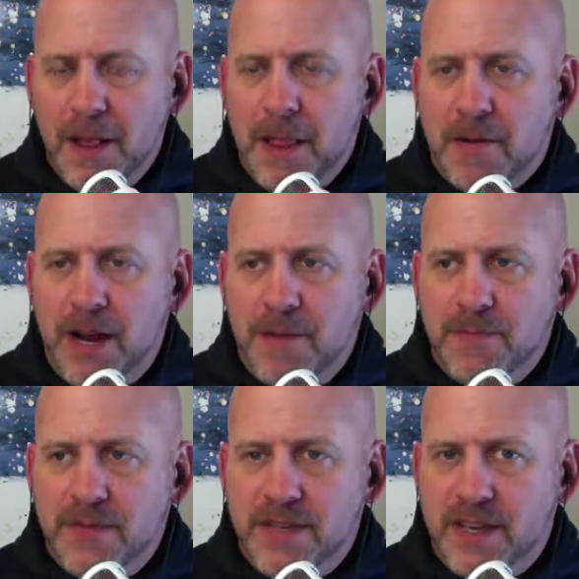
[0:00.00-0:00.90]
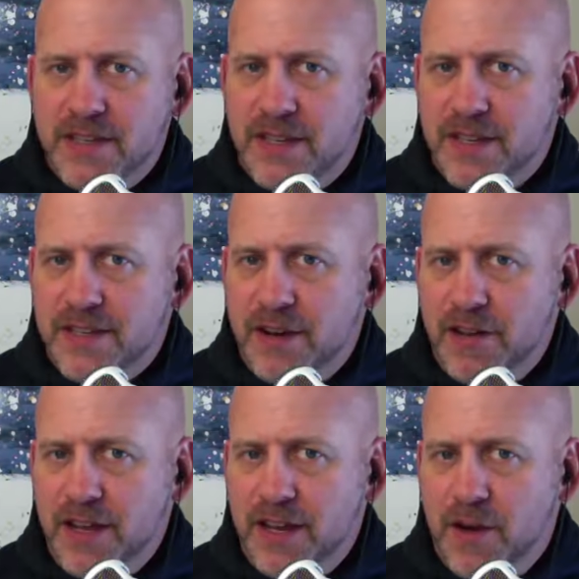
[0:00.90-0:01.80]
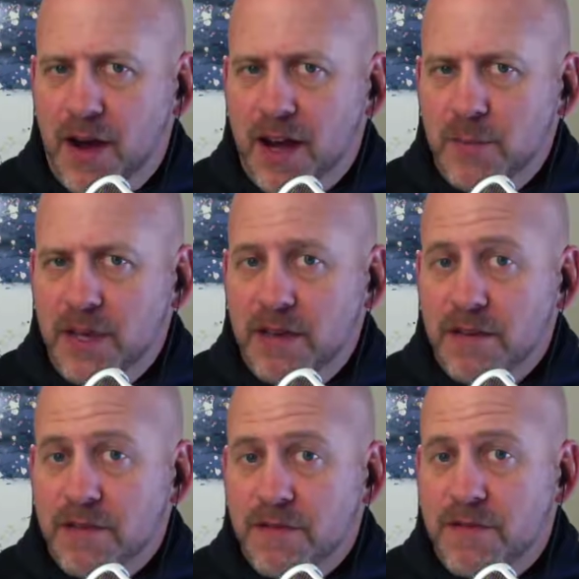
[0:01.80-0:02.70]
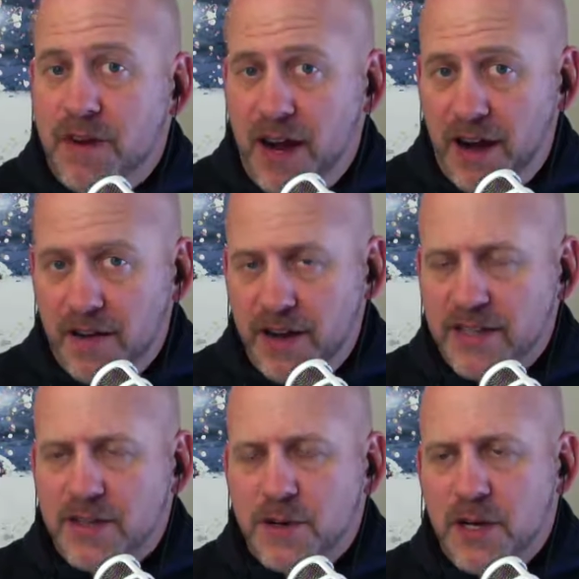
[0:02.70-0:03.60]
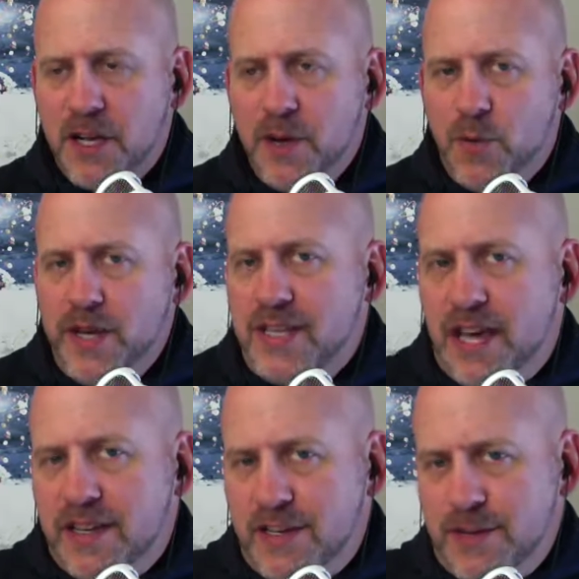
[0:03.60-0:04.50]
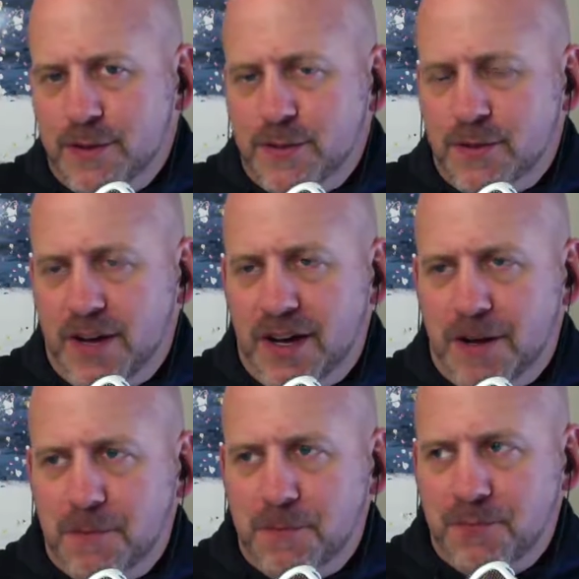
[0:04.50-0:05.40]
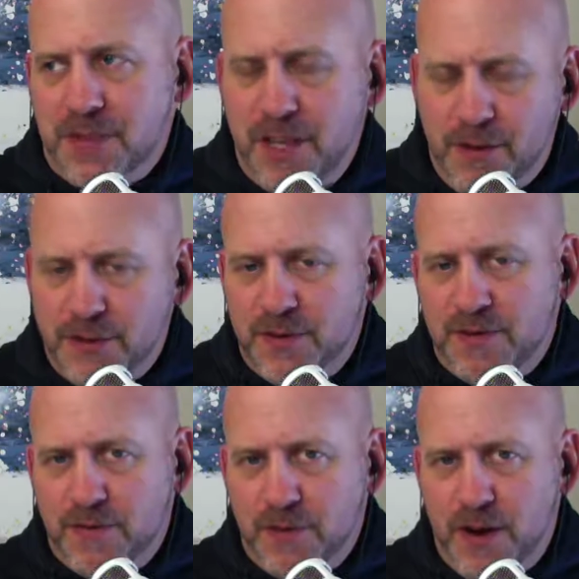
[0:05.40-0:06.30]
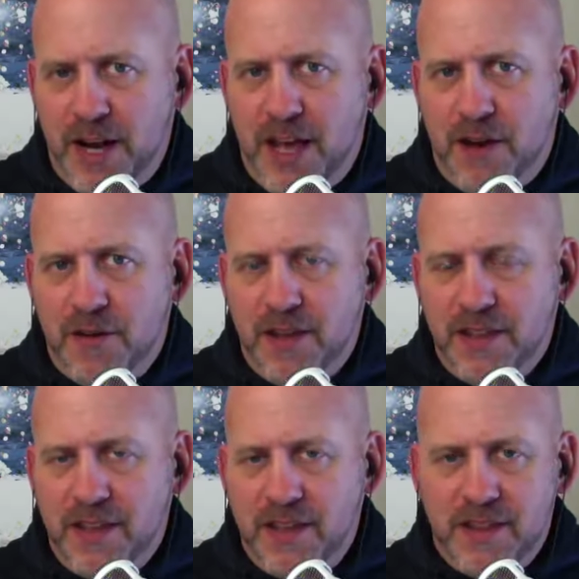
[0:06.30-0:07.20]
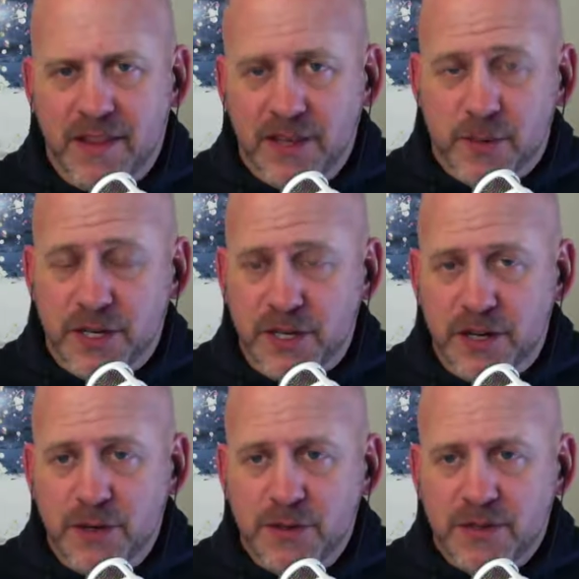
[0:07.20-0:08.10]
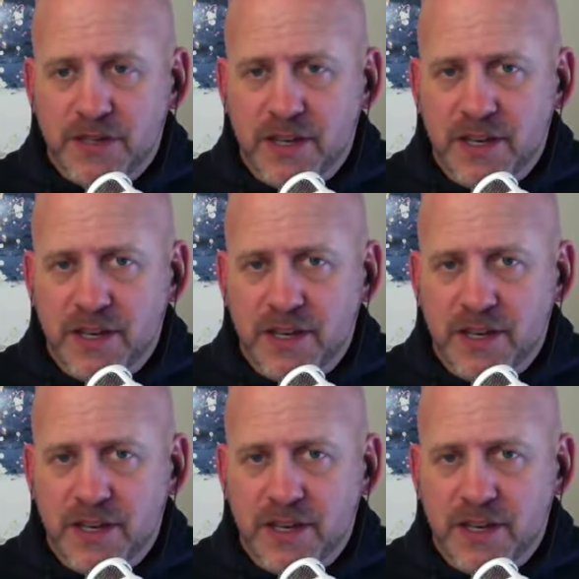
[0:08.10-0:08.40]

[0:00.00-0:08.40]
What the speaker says: right, doesn't necessarily know how to be fire, right? So we tend to, it's right now in especially in the news,